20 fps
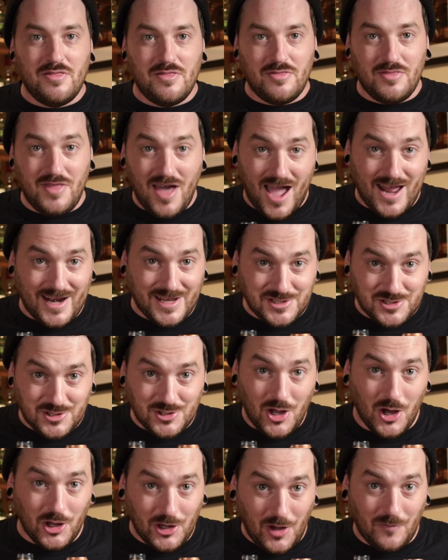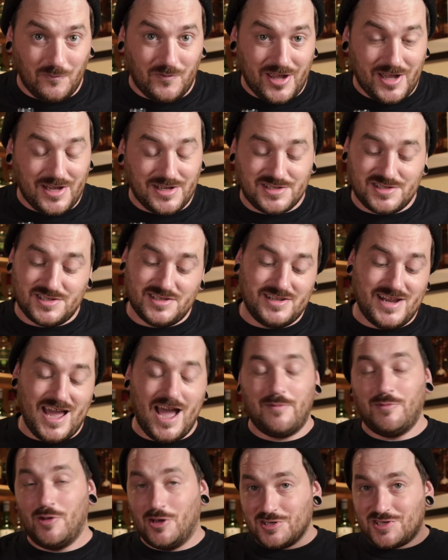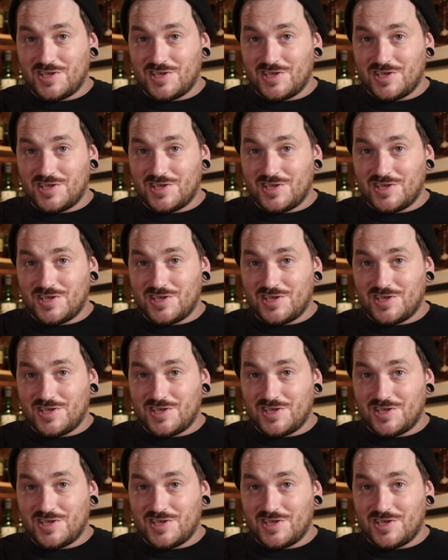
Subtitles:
That is not obvious. Now, I'm not